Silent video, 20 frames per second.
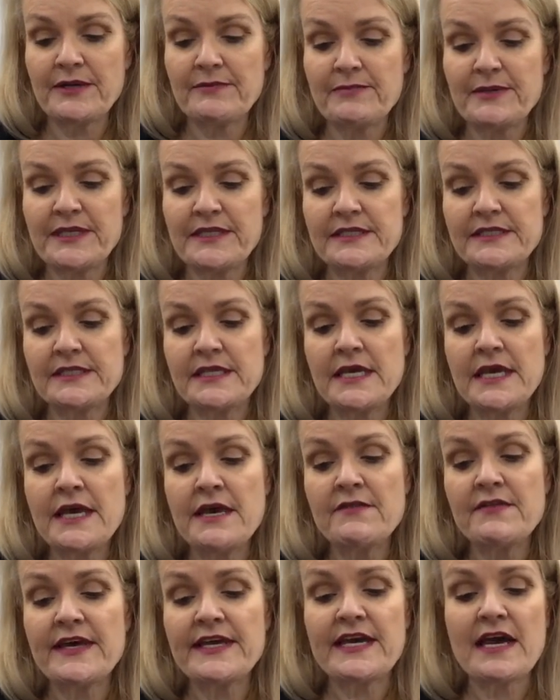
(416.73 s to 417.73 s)
bits,
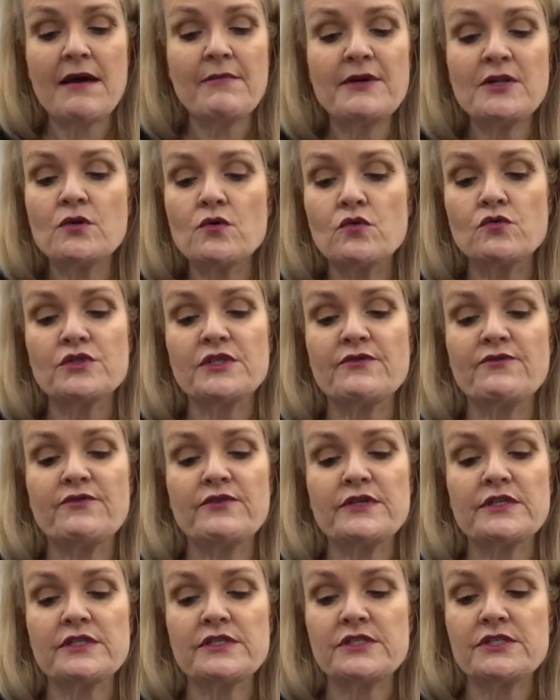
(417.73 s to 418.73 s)
they come in all
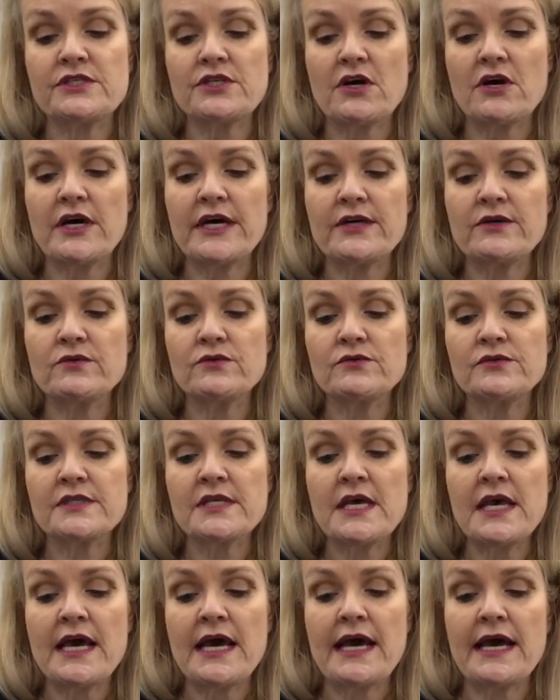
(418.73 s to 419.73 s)
different styles,
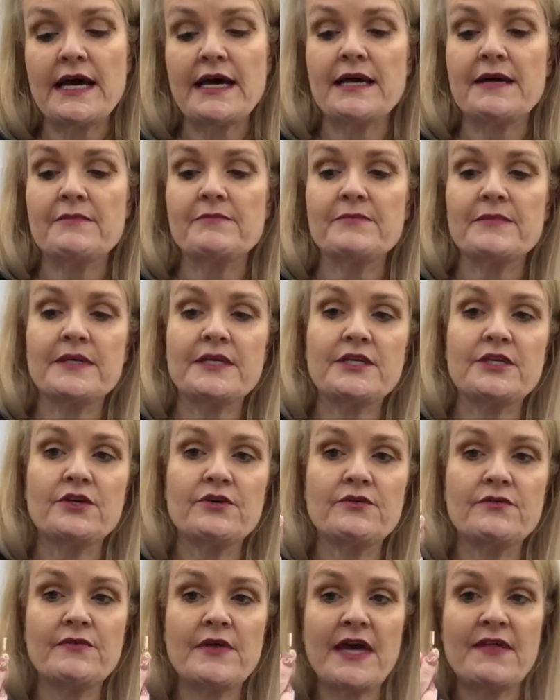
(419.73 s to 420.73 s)
and
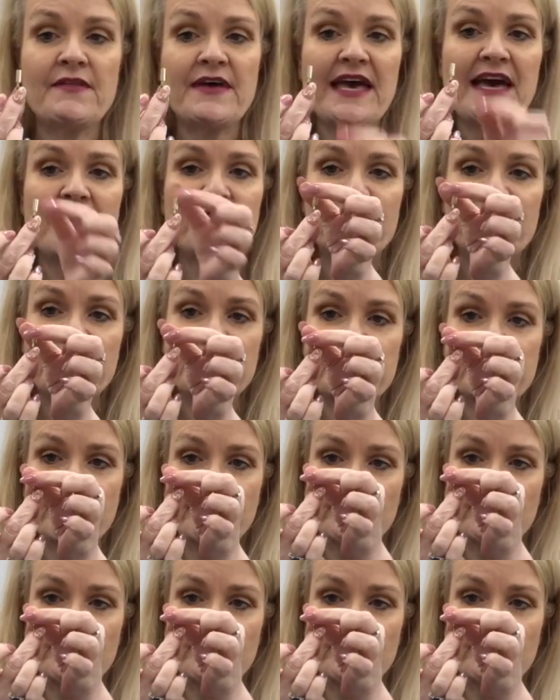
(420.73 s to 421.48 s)
they have these